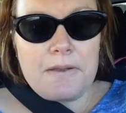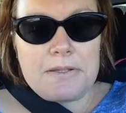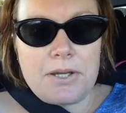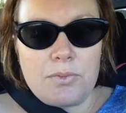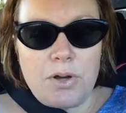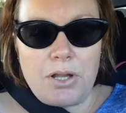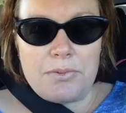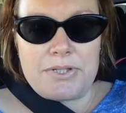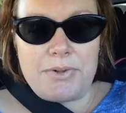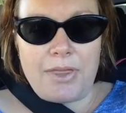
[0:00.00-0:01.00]
So while I
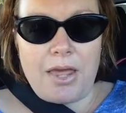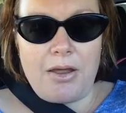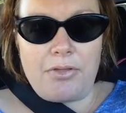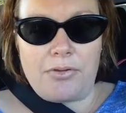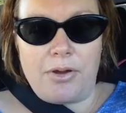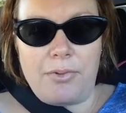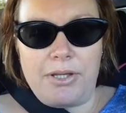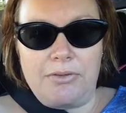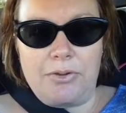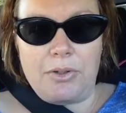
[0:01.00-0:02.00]
was doing that, I thought I would
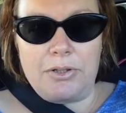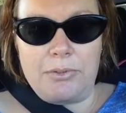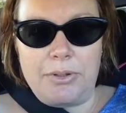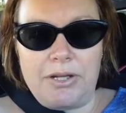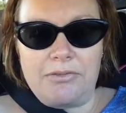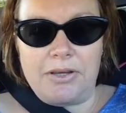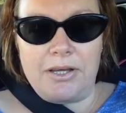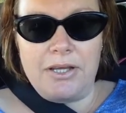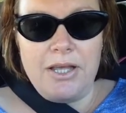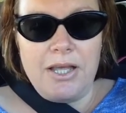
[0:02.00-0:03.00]
give you a little bit of
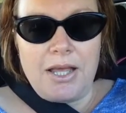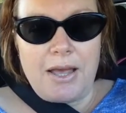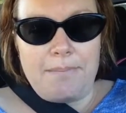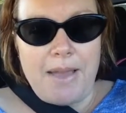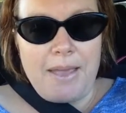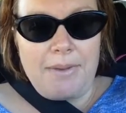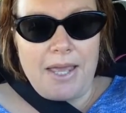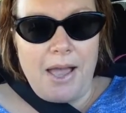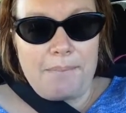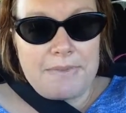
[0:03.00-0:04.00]
a, a baby
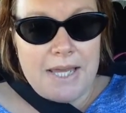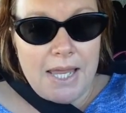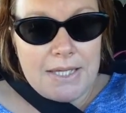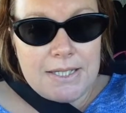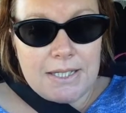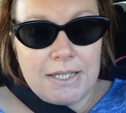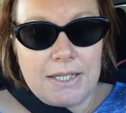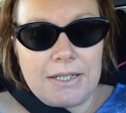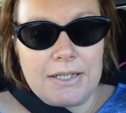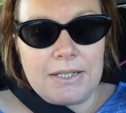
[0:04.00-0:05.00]
update.
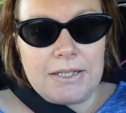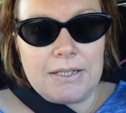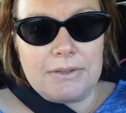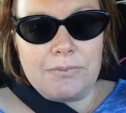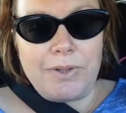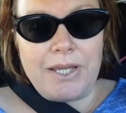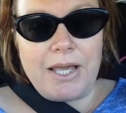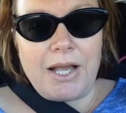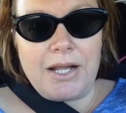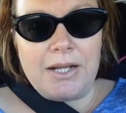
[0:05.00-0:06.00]
Um, we
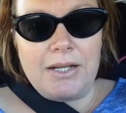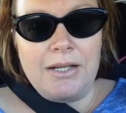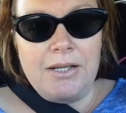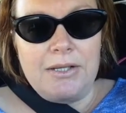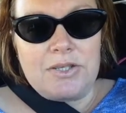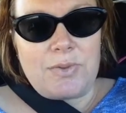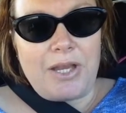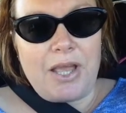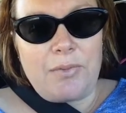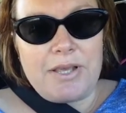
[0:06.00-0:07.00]
are
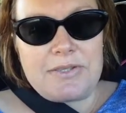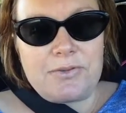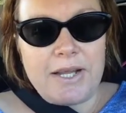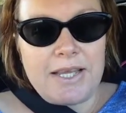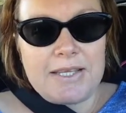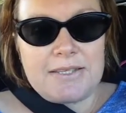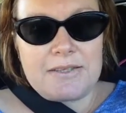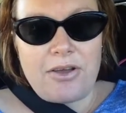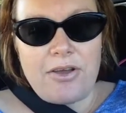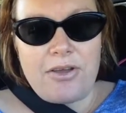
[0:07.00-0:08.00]
28 weeks already,
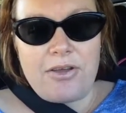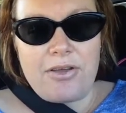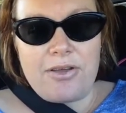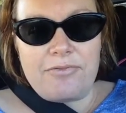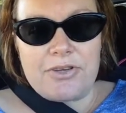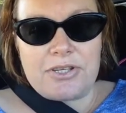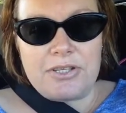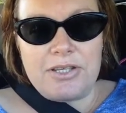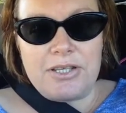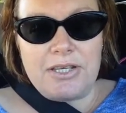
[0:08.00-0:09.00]
so
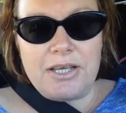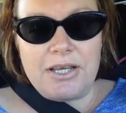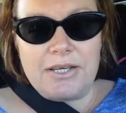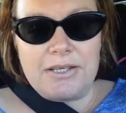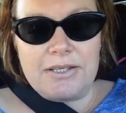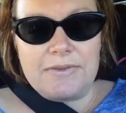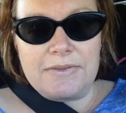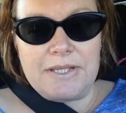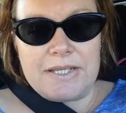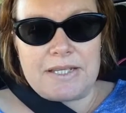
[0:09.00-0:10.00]
officially uh,
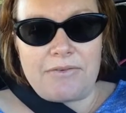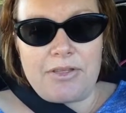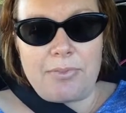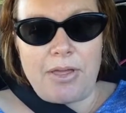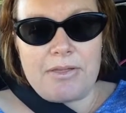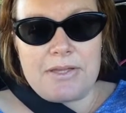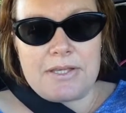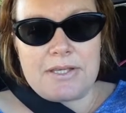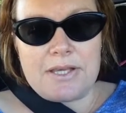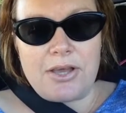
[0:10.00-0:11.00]
in the seventh month,
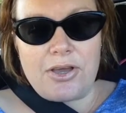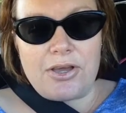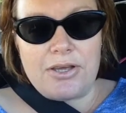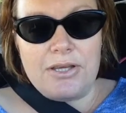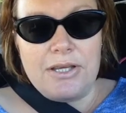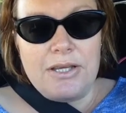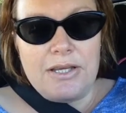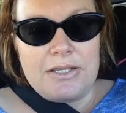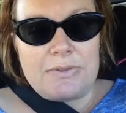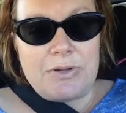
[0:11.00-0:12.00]
so
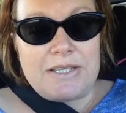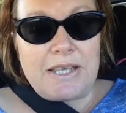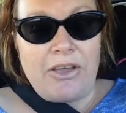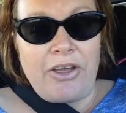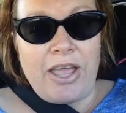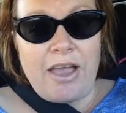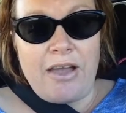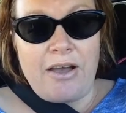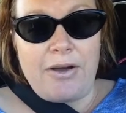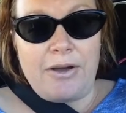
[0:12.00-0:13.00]
it's pretty scary
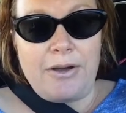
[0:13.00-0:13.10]
how...